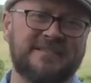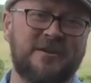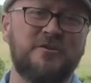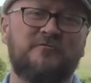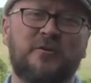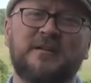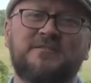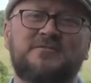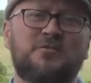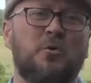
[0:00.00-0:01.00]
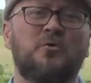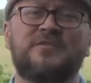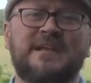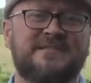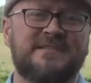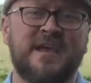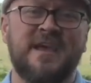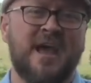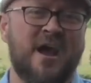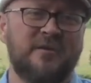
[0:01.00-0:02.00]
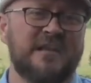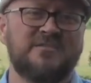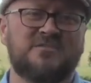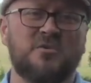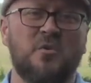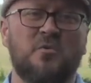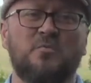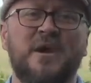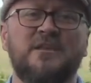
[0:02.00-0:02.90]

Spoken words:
That's how you've heard it's told. That's how it is told.